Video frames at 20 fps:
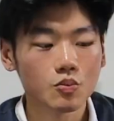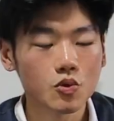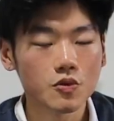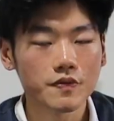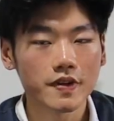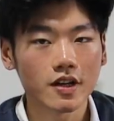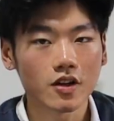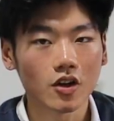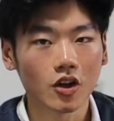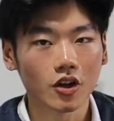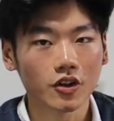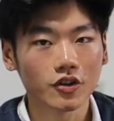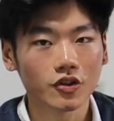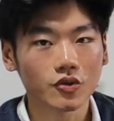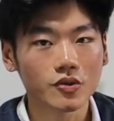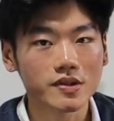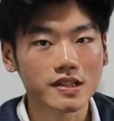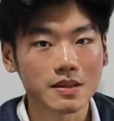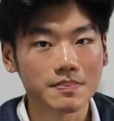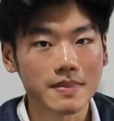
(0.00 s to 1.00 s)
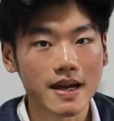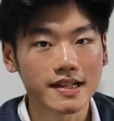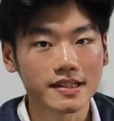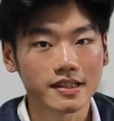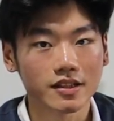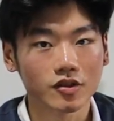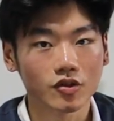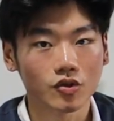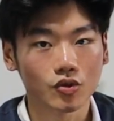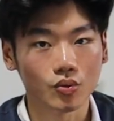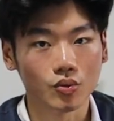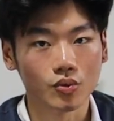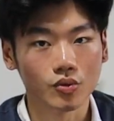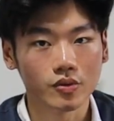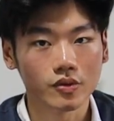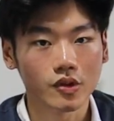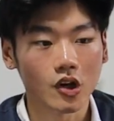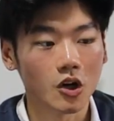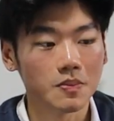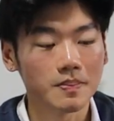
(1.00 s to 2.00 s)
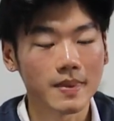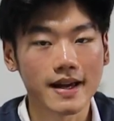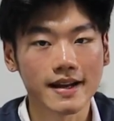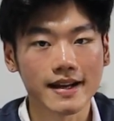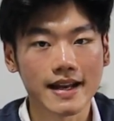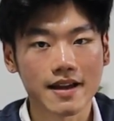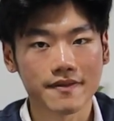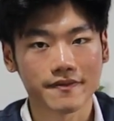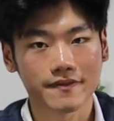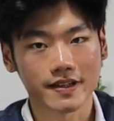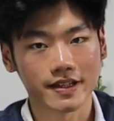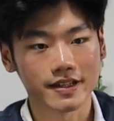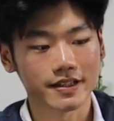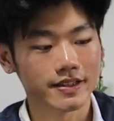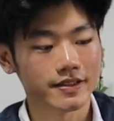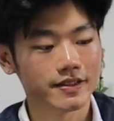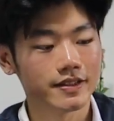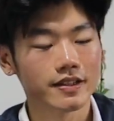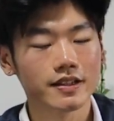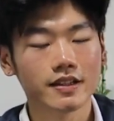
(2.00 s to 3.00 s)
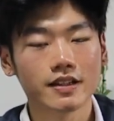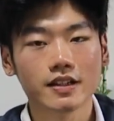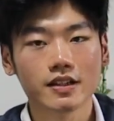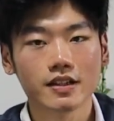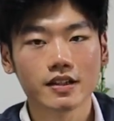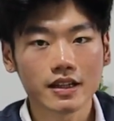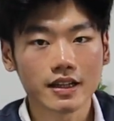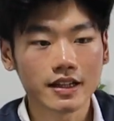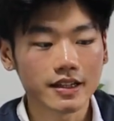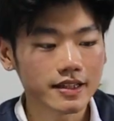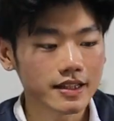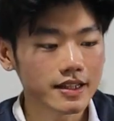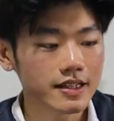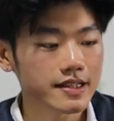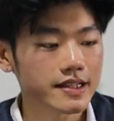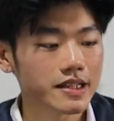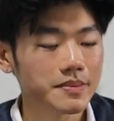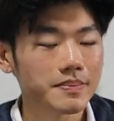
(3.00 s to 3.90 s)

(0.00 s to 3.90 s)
moving on to semester 2 on my left here. In this